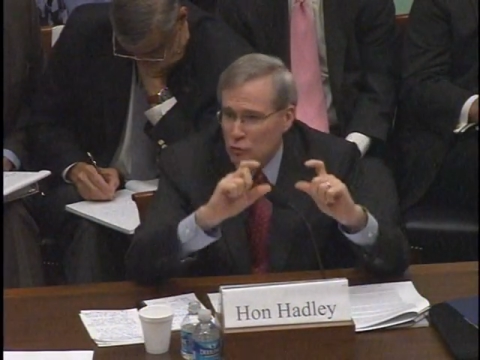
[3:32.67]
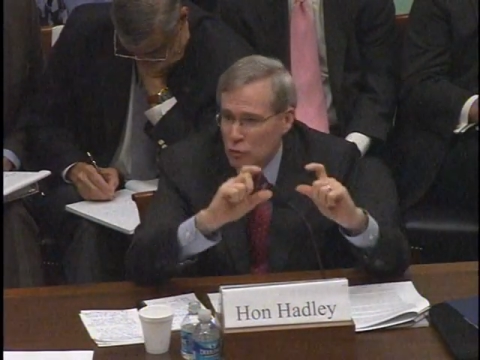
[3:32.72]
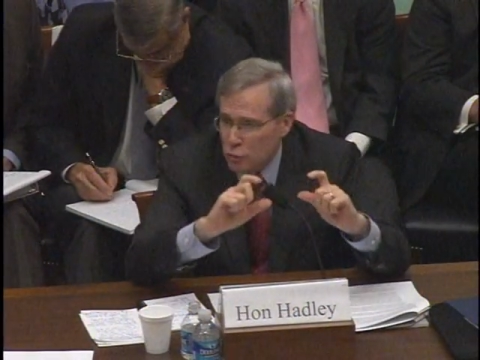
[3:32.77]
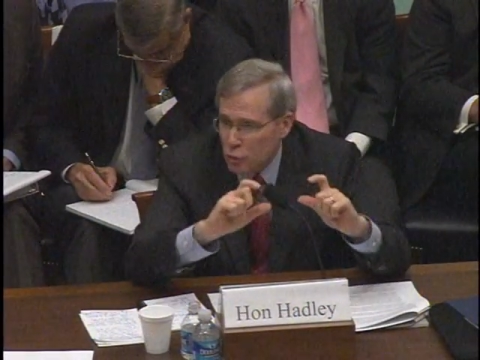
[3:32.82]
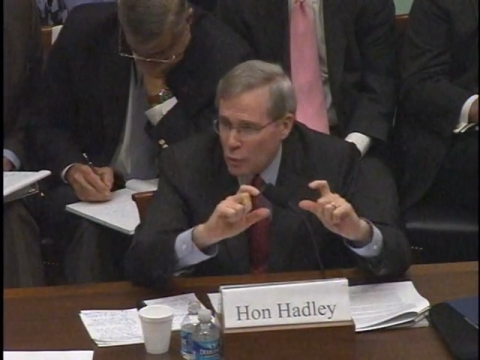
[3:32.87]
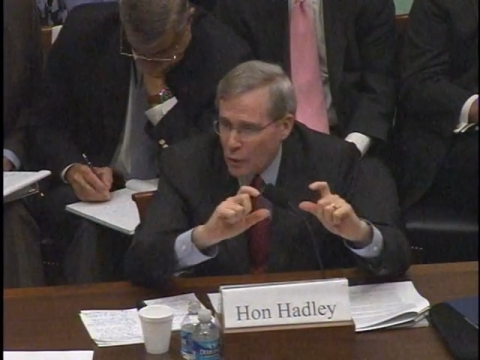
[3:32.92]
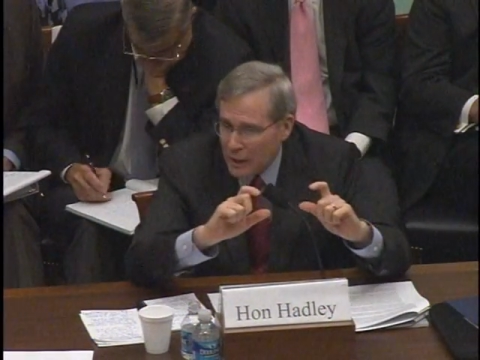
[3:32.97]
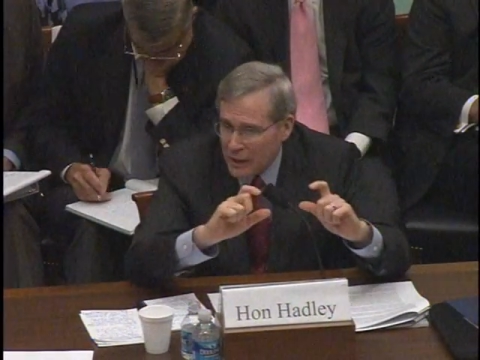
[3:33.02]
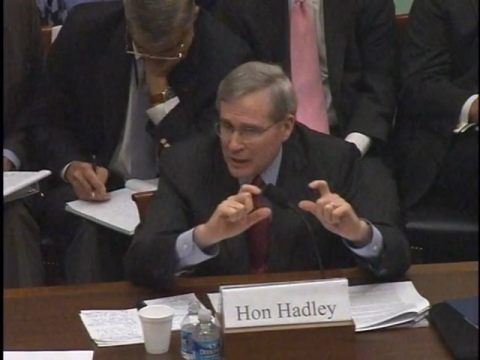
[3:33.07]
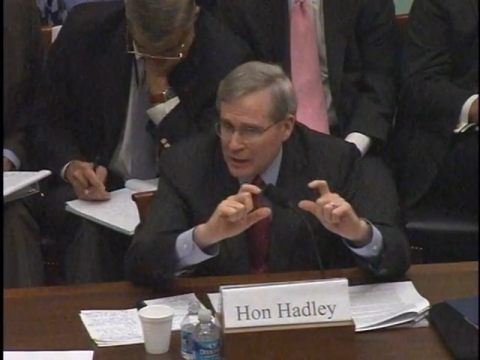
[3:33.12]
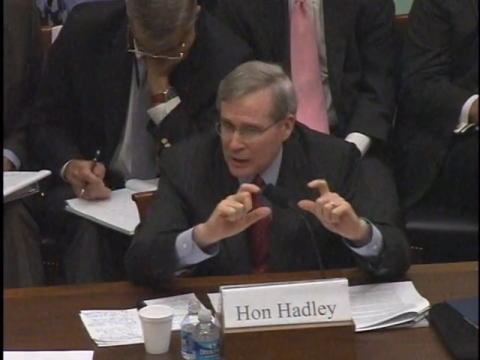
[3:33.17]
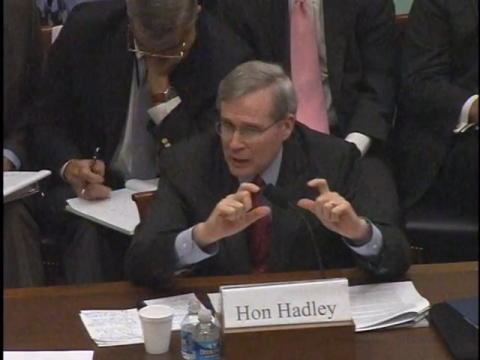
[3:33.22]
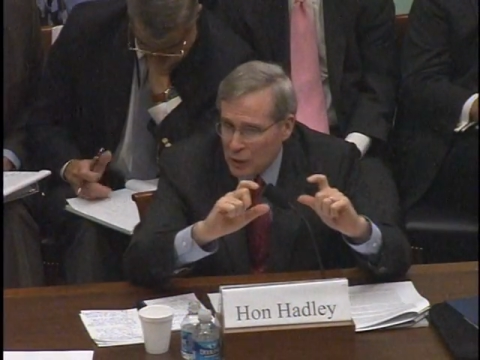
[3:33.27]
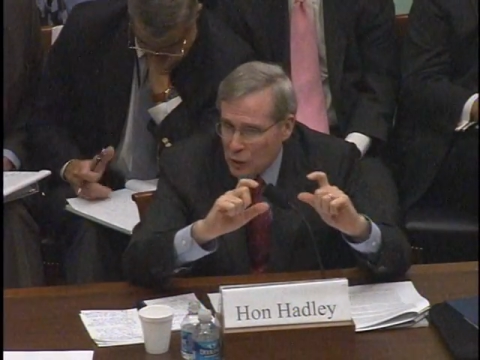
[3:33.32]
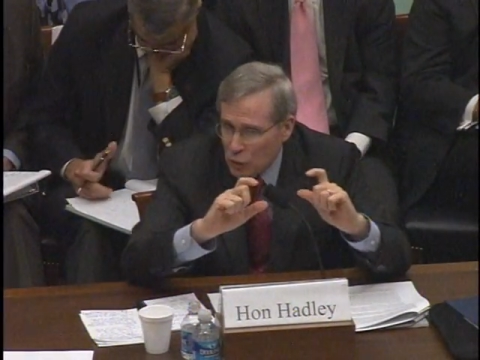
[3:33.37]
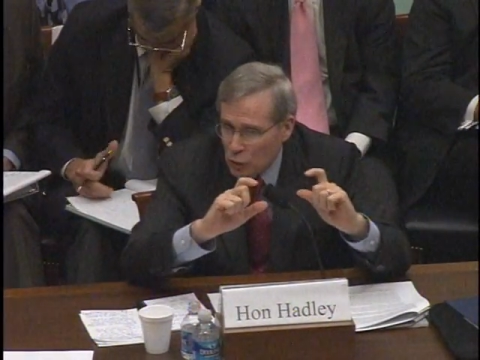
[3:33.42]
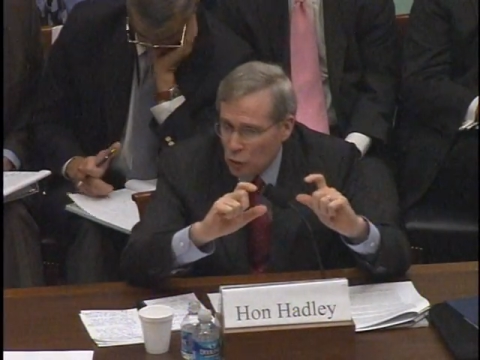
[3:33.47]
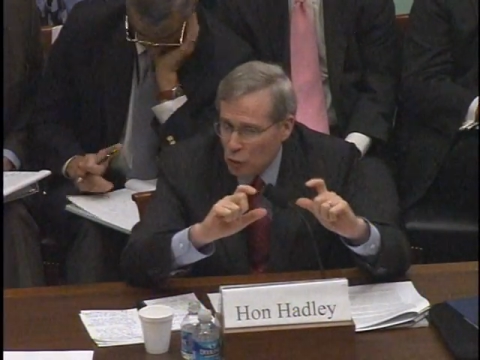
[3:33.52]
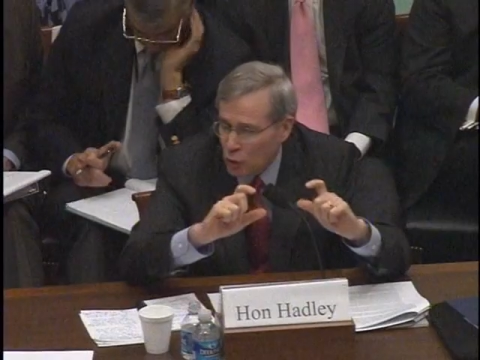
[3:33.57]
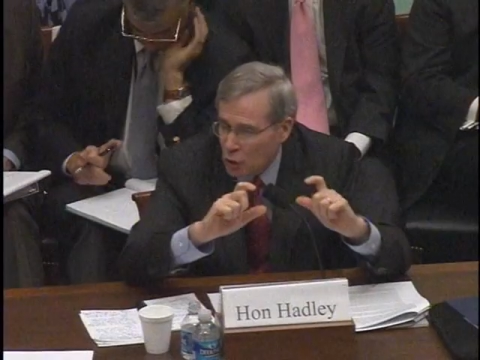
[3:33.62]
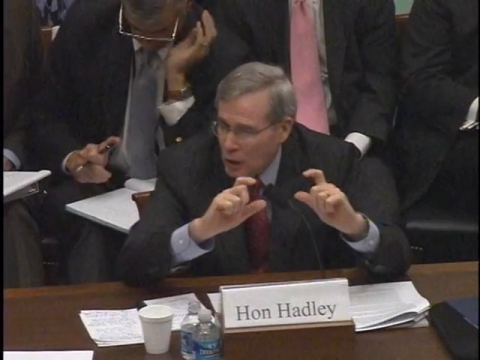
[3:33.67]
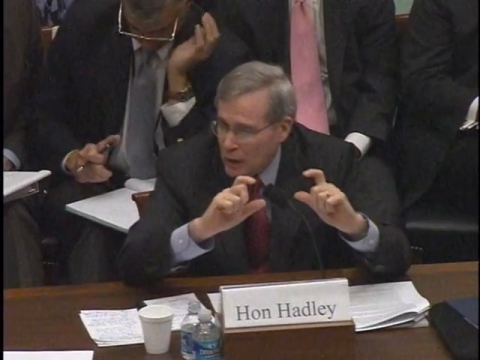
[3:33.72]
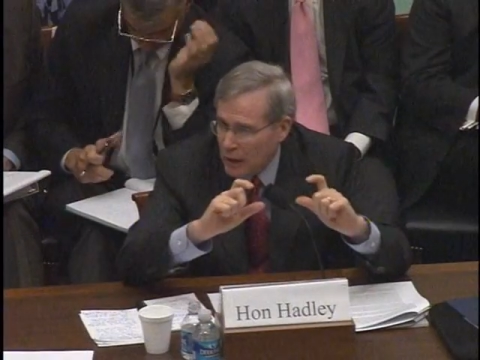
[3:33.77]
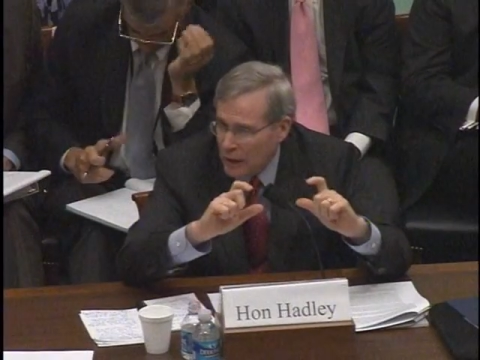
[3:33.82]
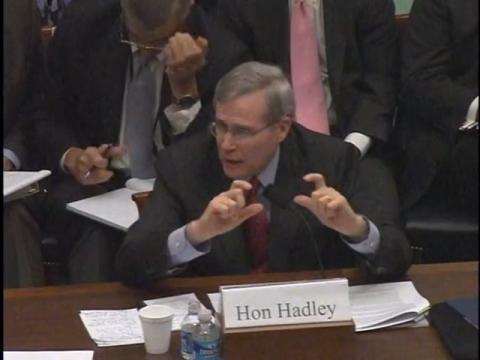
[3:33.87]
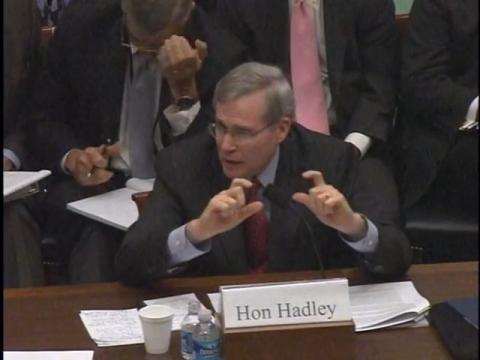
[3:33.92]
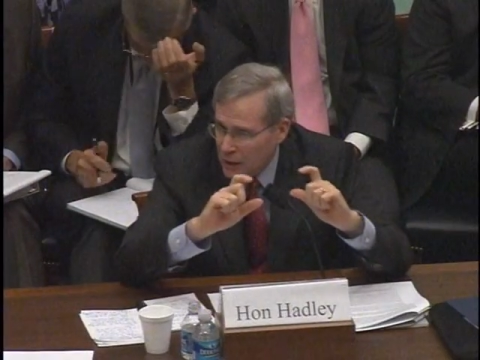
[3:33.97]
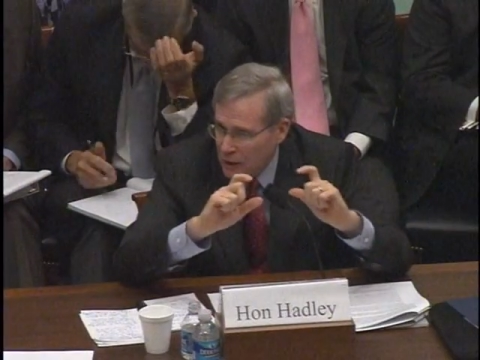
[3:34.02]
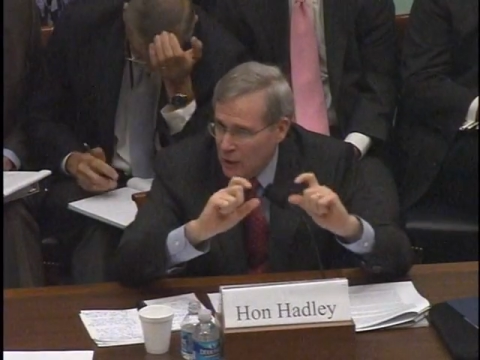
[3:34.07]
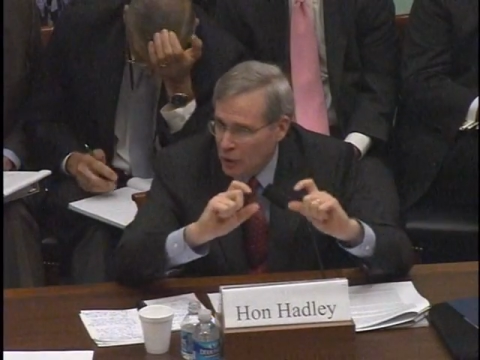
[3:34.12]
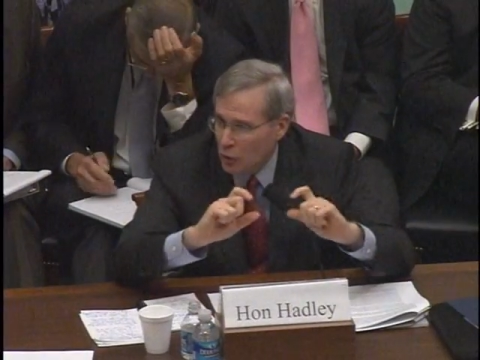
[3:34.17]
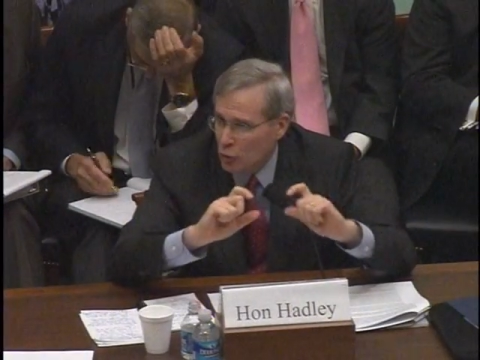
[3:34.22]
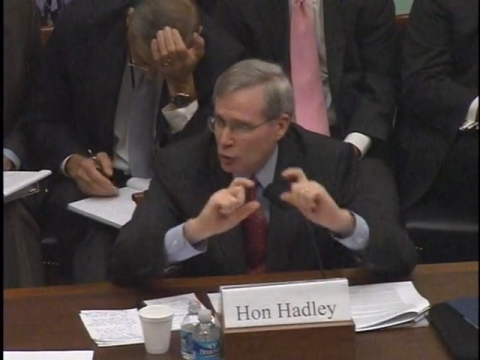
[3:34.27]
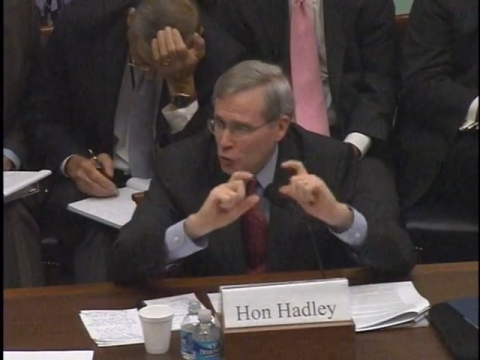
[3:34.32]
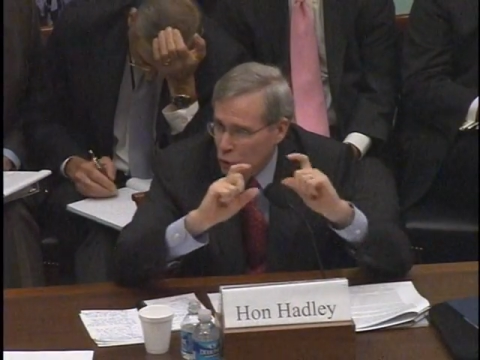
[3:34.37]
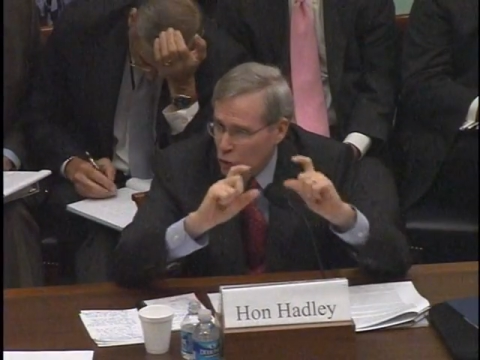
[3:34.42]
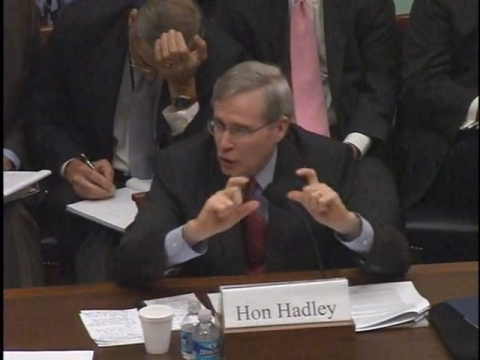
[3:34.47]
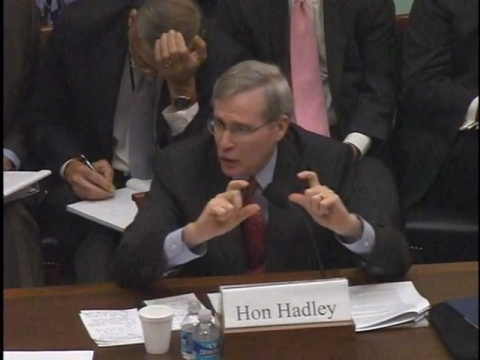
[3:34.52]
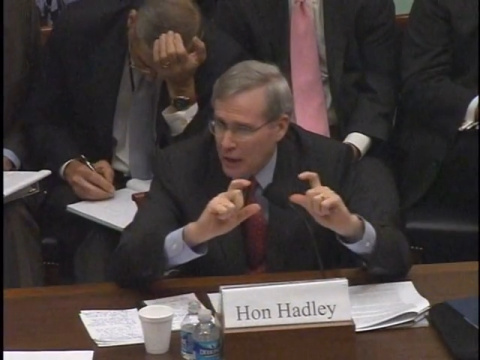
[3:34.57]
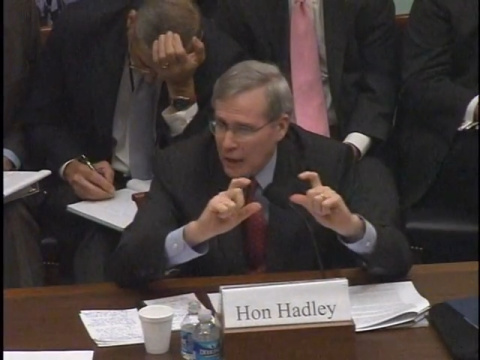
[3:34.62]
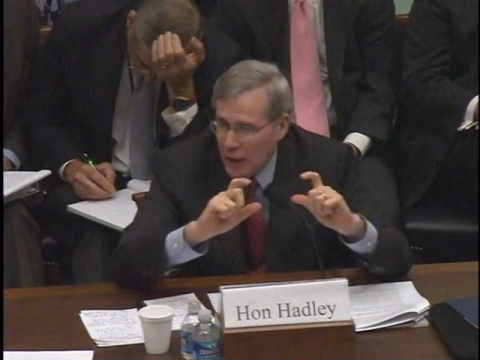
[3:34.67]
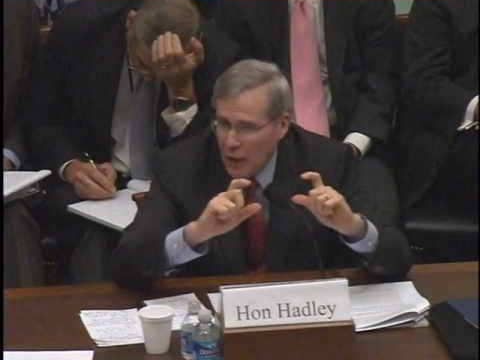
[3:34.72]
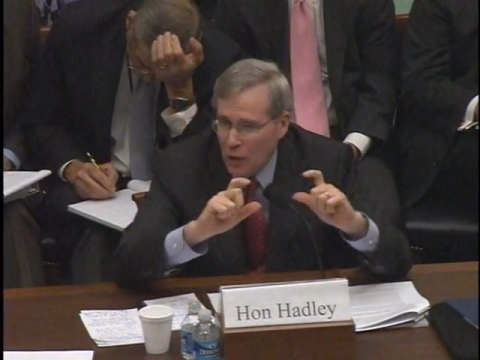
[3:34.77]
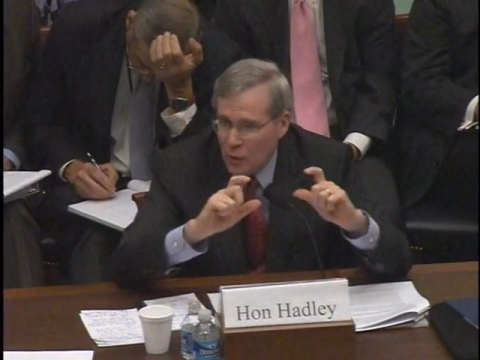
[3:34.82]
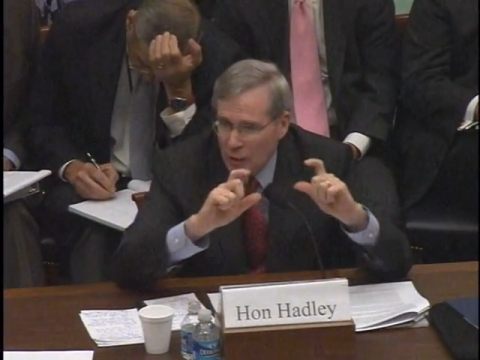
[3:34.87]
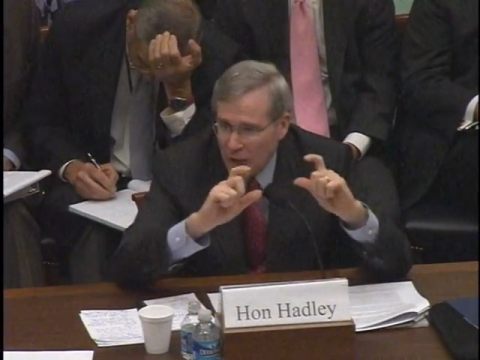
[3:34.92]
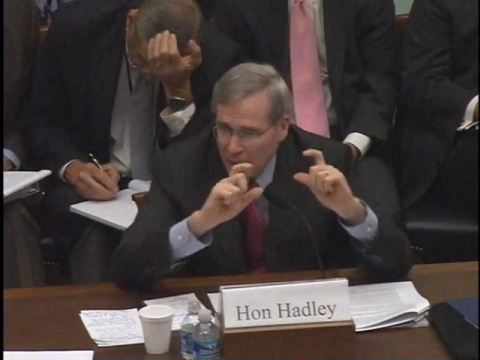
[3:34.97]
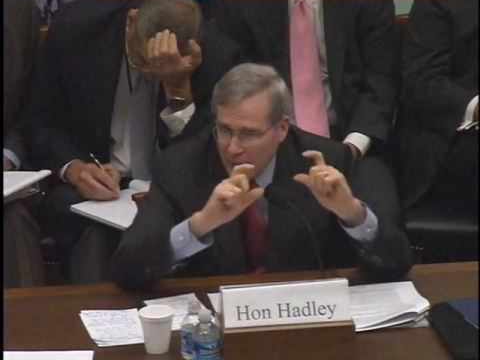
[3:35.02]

20-year lookout